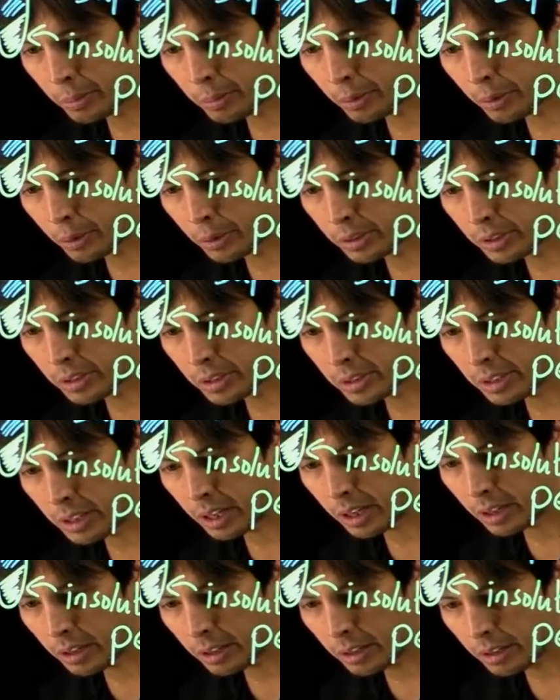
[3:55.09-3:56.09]
the proteins
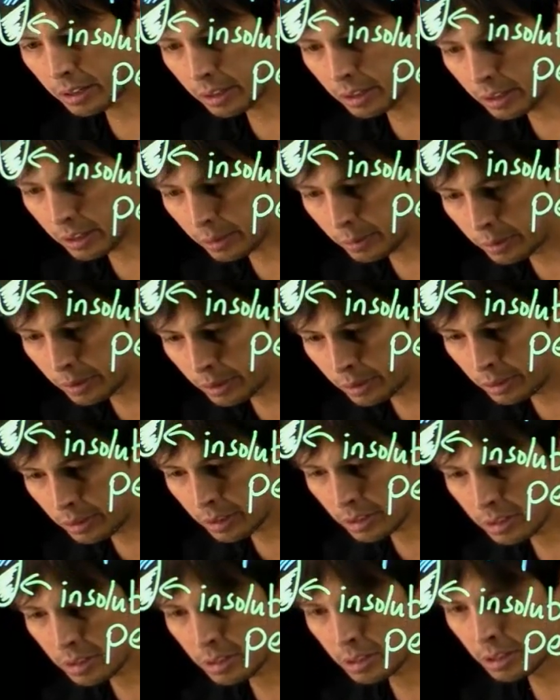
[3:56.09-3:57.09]
out. And we do
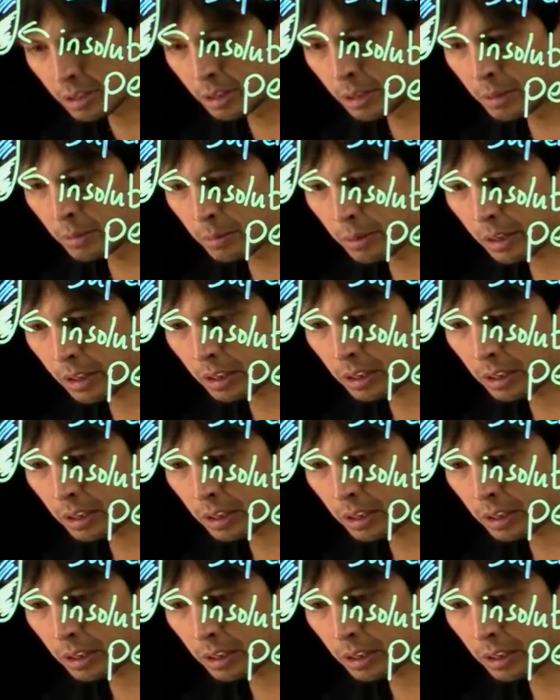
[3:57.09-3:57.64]
this by